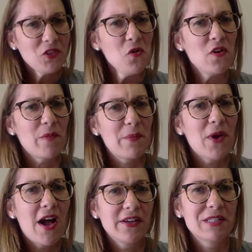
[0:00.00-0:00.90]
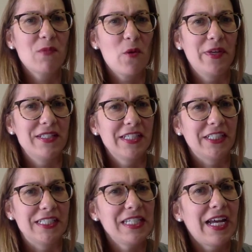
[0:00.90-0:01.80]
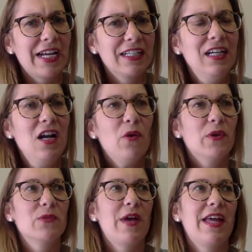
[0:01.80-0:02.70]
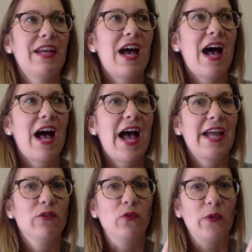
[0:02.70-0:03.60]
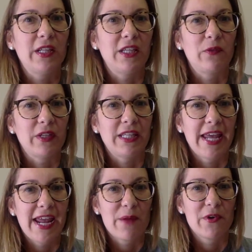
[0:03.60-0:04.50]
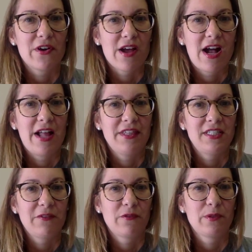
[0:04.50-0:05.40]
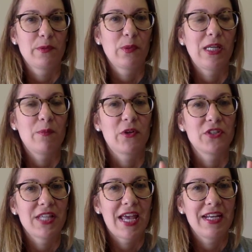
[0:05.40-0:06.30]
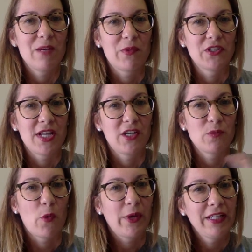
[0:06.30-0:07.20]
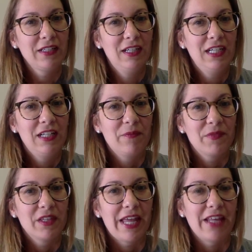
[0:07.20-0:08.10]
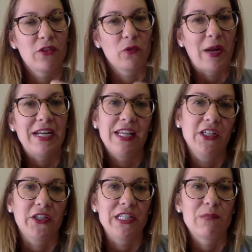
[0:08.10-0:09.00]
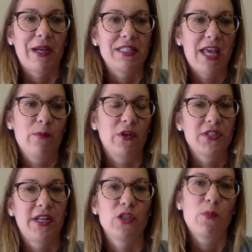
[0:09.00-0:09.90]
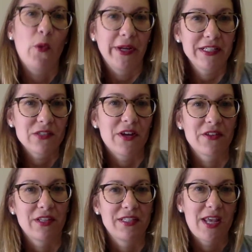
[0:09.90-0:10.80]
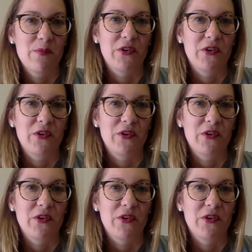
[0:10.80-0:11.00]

One of my proudest moments here at THEC was when I really, really hammered on the difference between percent and percentage point. Like the rate increased by 10 percentage points rather than 10%.